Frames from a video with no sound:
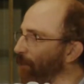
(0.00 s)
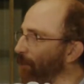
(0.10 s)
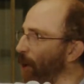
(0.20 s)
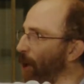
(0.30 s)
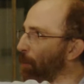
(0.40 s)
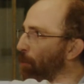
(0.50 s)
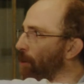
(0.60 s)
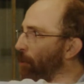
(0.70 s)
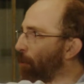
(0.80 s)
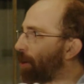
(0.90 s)
far
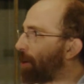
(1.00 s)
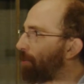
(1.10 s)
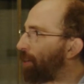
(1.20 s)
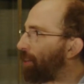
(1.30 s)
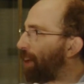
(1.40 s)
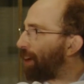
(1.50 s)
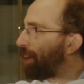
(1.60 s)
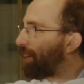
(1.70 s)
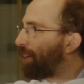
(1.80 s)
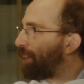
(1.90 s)
periphery of a like
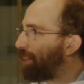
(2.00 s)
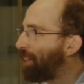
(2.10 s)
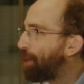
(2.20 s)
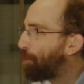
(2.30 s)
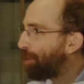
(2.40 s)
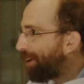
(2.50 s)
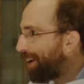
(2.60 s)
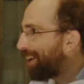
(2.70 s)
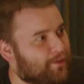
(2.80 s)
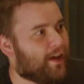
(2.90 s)
D
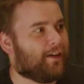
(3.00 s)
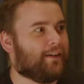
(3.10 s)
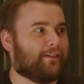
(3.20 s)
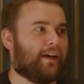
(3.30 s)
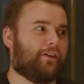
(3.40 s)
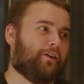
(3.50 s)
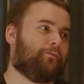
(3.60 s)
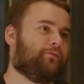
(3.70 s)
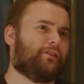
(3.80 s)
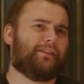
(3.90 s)
plot. Yeah, exactly.
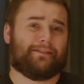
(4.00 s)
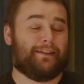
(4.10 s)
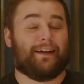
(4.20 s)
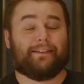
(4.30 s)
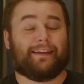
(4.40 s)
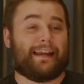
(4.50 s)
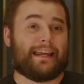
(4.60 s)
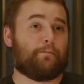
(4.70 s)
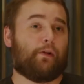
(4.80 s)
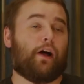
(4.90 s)
I was like, yeah, it's like
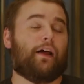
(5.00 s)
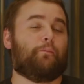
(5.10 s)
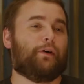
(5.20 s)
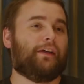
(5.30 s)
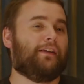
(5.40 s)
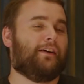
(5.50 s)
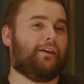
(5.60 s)
an E plot, but